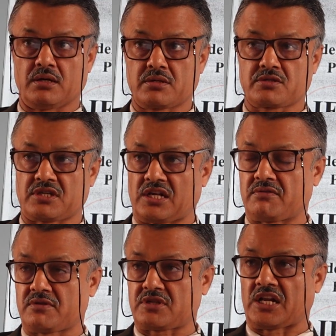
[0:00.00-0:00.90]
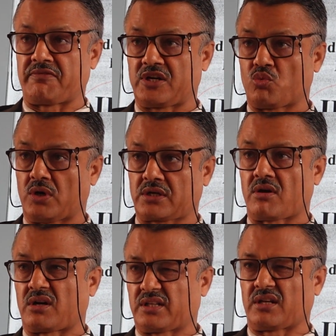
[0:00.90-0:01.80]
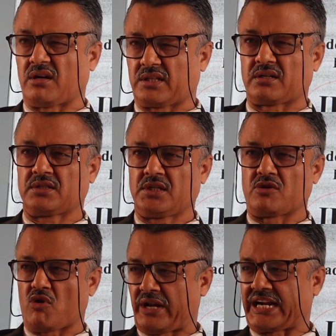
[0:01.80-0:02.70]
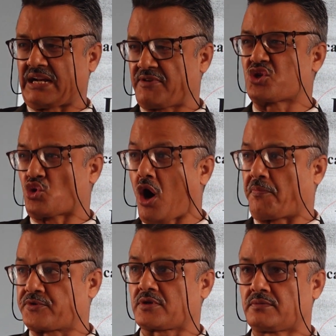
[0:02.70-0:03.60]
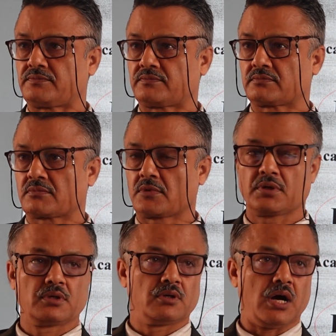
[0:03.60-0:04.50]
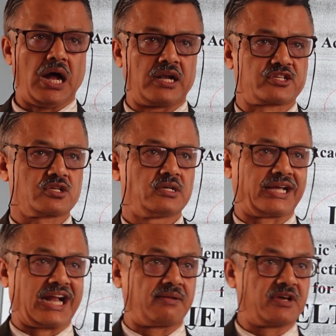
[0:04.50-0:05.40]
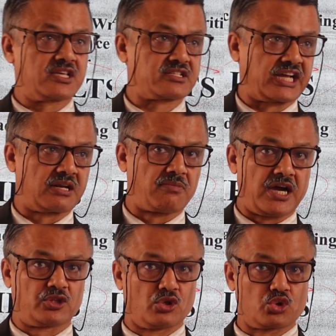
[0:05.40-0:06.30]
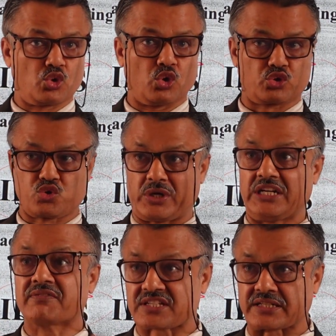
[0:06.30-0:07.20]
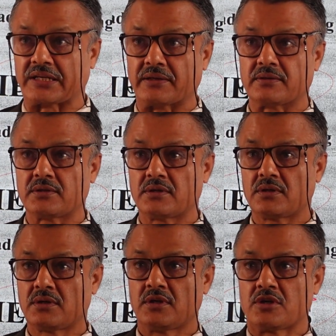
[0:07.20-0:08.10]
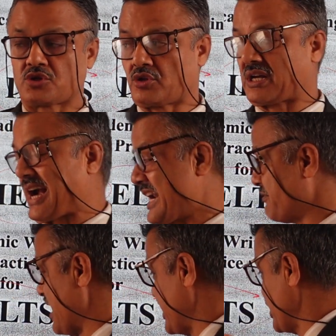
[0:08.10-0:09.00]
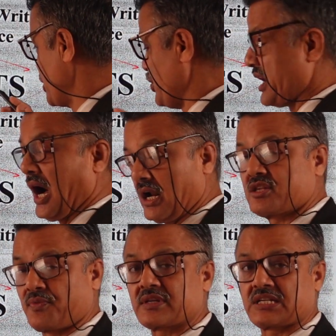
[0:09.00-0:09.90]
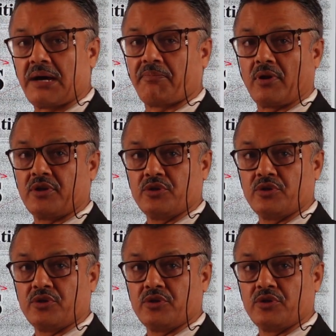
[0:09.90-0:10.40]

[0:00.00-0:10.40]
servant work or other non-academic jobs. IELTS academic is taken by those who go to join university. So the kind of writing you do in IELTS, for example,